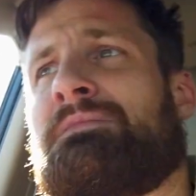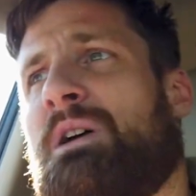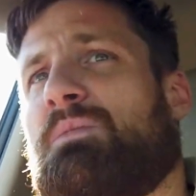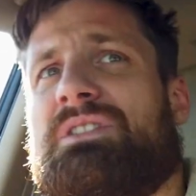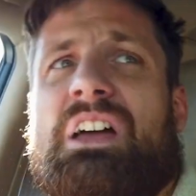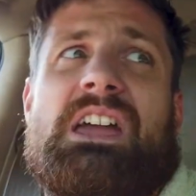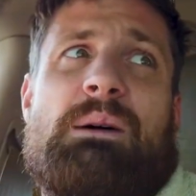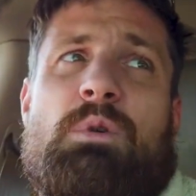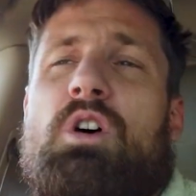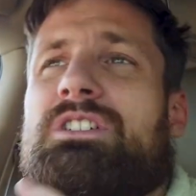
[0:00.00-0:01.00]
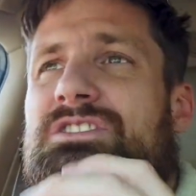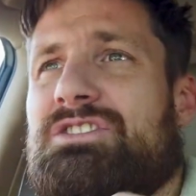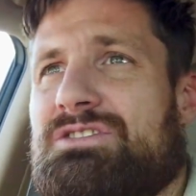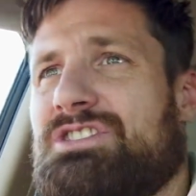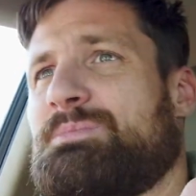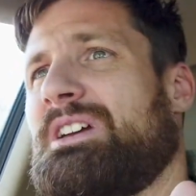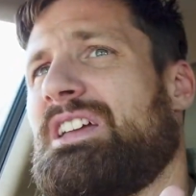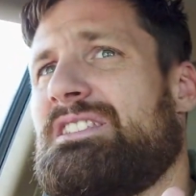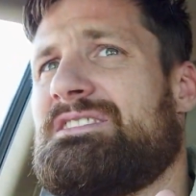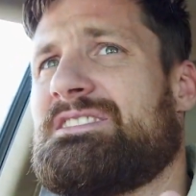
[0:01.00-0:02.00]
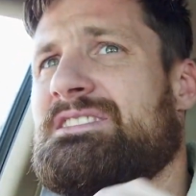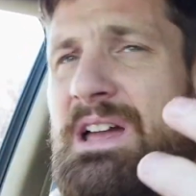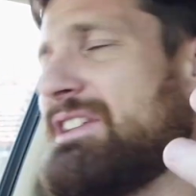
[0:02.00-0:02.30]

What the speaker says: and when they come on at certain speeds.